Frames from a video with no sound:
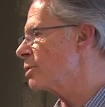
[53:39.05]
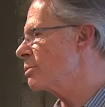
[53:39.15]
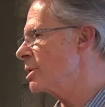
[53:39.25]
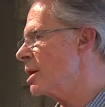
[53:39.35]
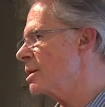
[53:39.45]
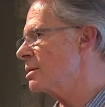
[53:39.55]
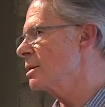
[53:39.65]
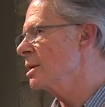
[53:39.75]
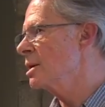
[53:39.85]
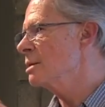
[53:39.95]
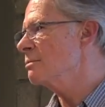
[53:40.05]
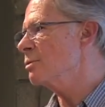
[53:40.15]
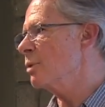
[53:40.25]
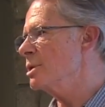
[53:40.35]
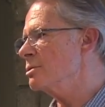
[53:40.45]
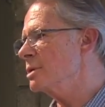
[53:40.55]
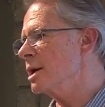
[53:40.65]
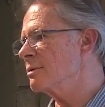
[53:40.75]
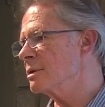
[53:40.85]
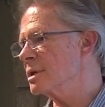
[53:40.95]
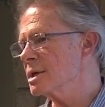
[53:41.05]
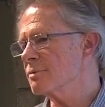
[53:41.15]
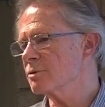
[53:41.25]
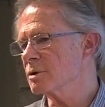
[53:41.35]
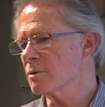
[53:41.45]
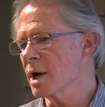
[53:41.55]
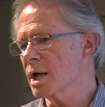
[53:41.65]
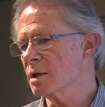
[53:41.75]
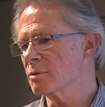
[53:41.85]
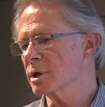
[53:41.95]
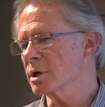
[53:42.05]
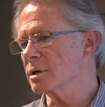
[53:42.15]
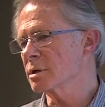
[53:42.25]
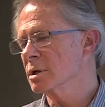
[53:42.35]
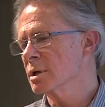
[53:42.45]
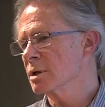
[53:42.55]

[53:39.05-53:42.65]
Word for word: But we kind of, we went through that thing for a while where